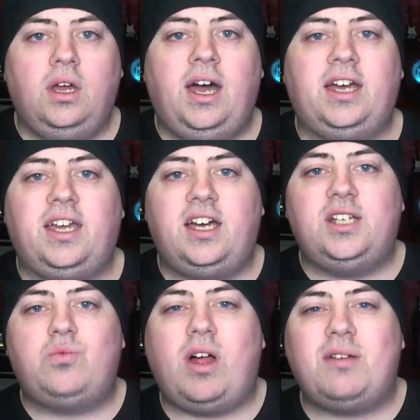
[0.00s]
Hi
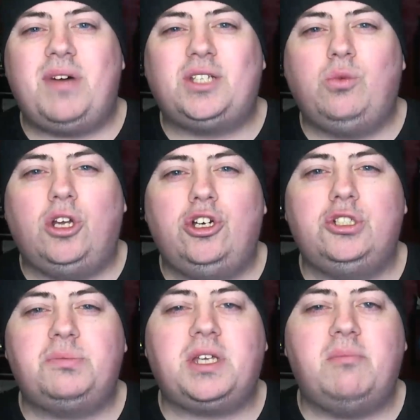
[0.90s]
guys, welcome back to one
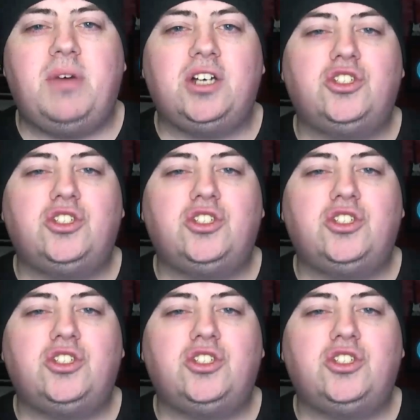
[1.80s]
hundred percent MAGS.